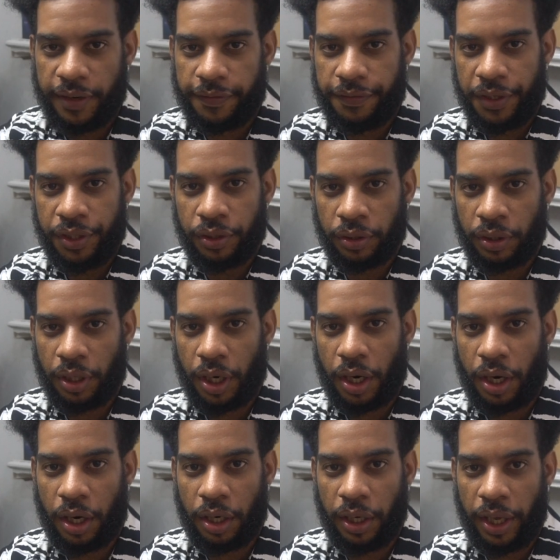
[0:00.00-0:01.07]
video,
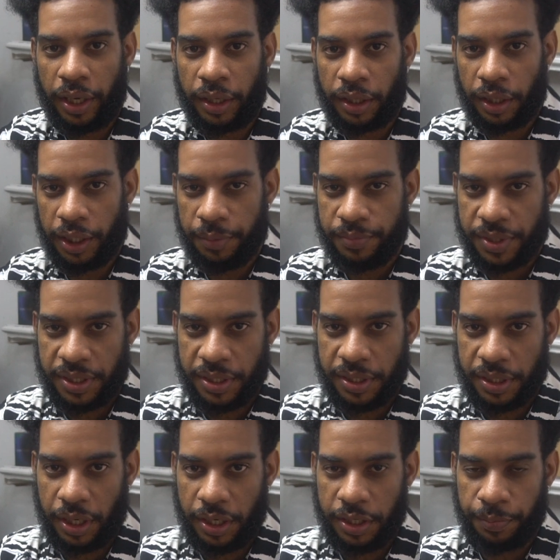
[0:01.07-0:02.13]
or like glimpses
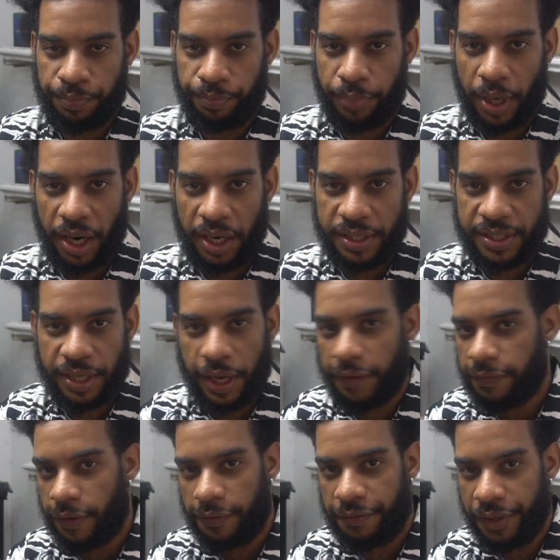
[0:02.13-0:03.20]
or parts
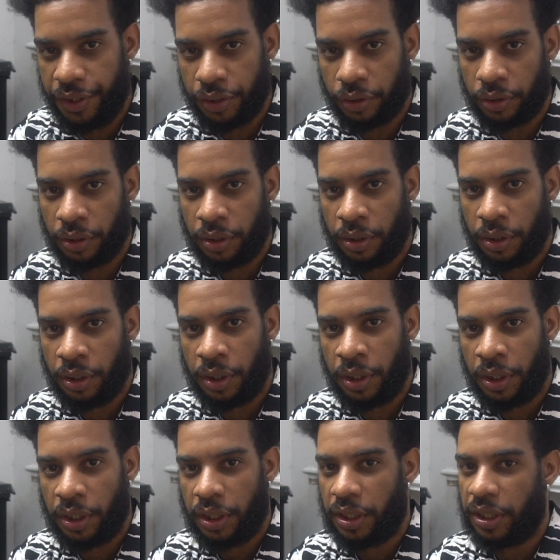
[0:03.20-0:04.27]
of a video
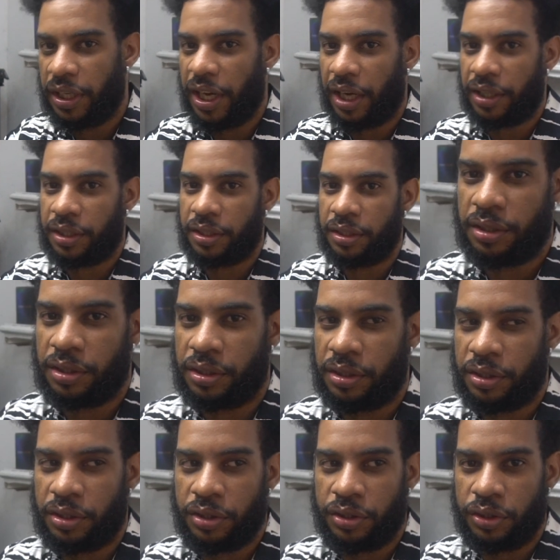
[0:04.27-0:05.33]
that
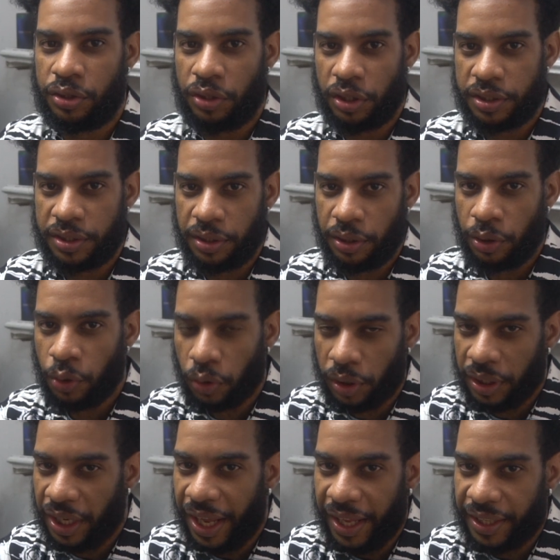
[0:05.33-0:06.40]
doesn't look
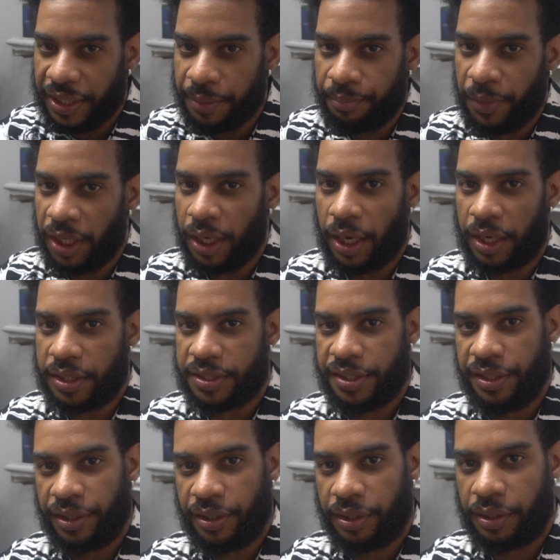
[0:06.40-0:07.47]
like it belongs
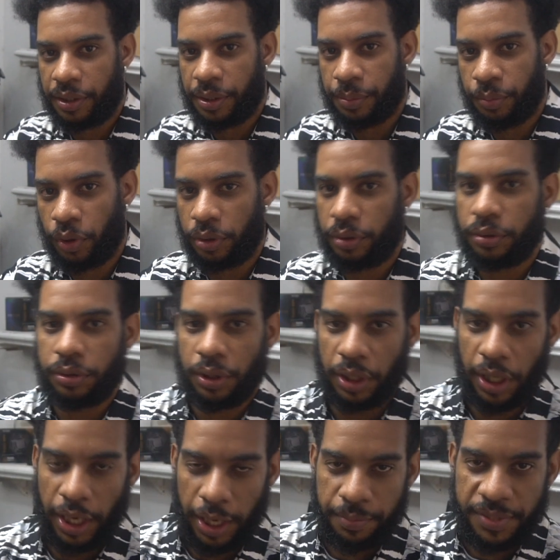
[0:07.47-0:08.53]
there, but
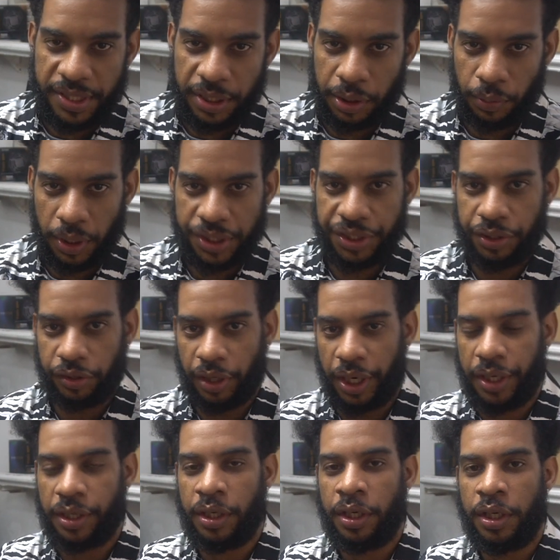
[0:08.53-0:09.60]
I'm still watching,
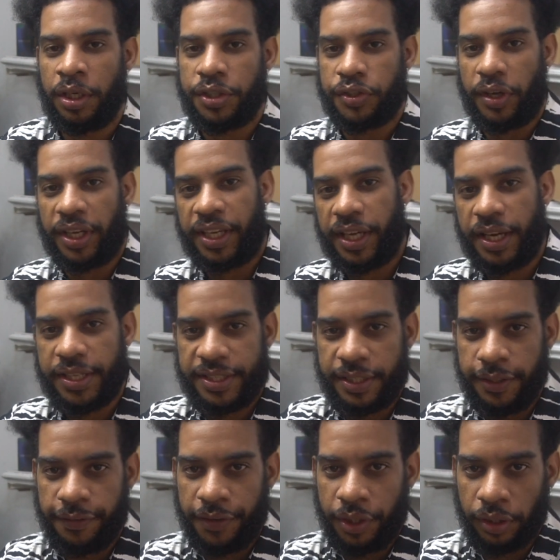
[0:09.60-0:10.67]
right? So I can't see
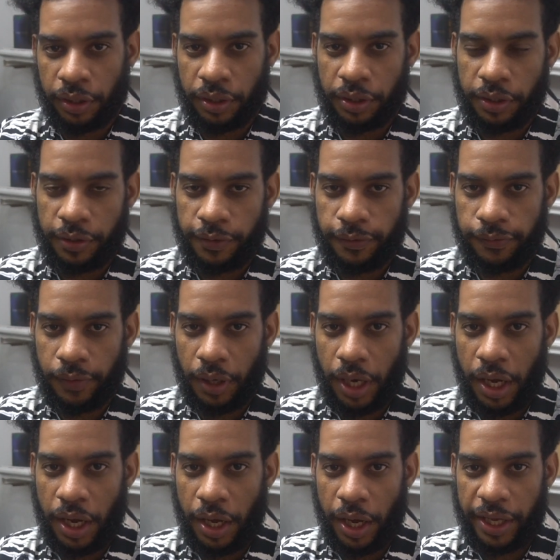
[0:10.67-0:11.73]
the video,
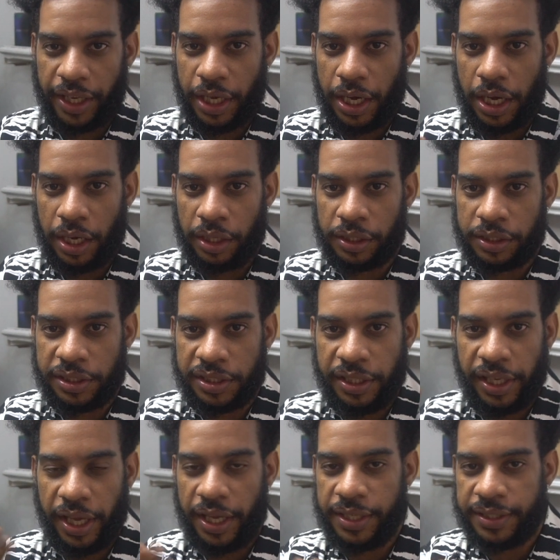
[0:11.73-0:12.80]
I can't see
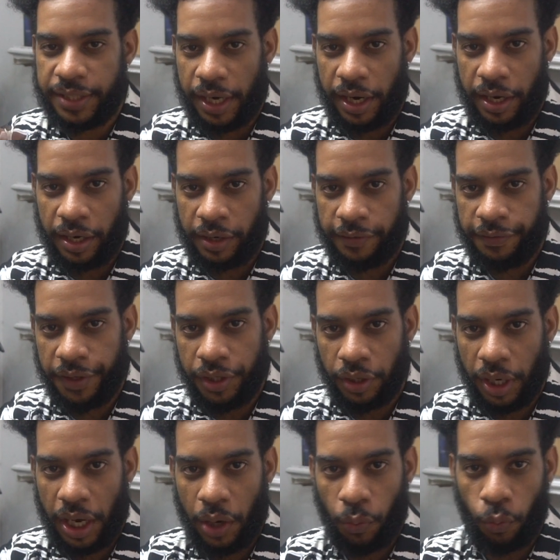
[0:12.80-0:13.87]
the entire
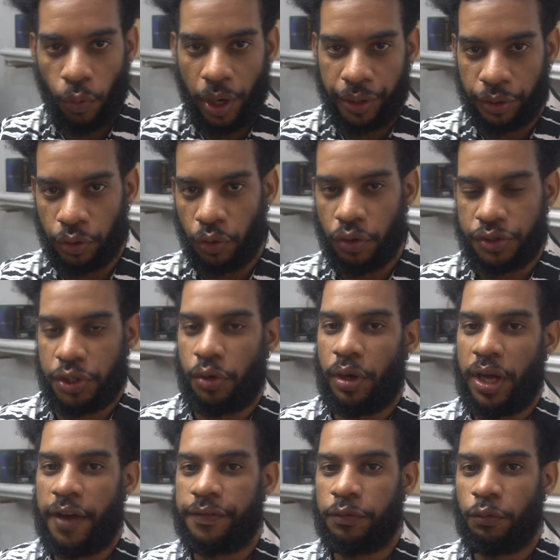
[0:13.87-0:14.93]
video at one go. So
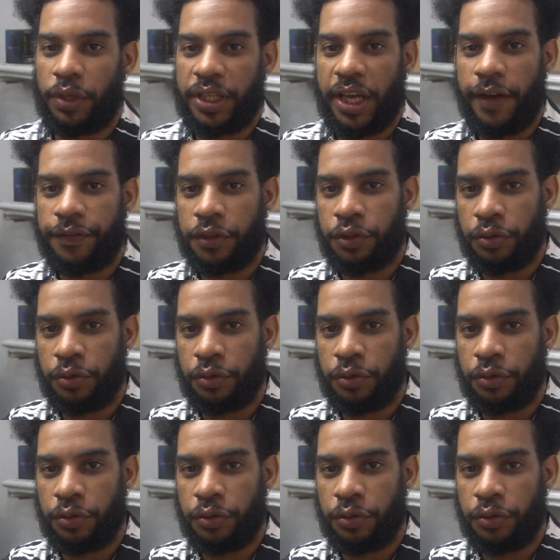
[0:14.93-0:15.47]
what I have to do